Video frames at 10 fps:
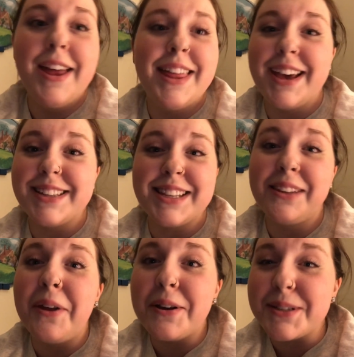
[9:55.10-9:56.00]
it's a
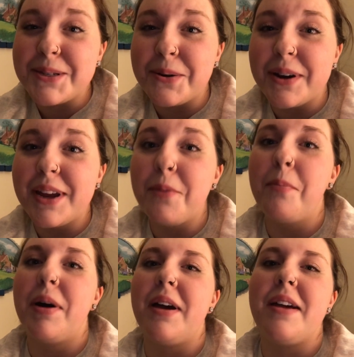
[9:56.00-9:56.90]
long story,
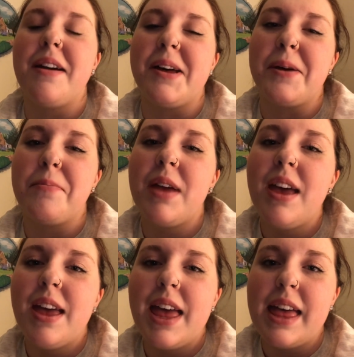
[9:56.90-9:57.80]
but
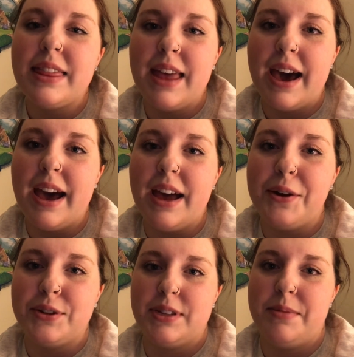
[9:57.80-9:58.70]
that
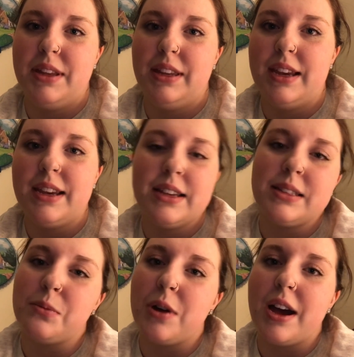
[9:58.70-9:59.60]
ultimately
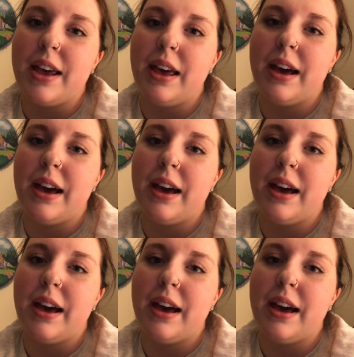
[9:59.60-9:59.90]
is why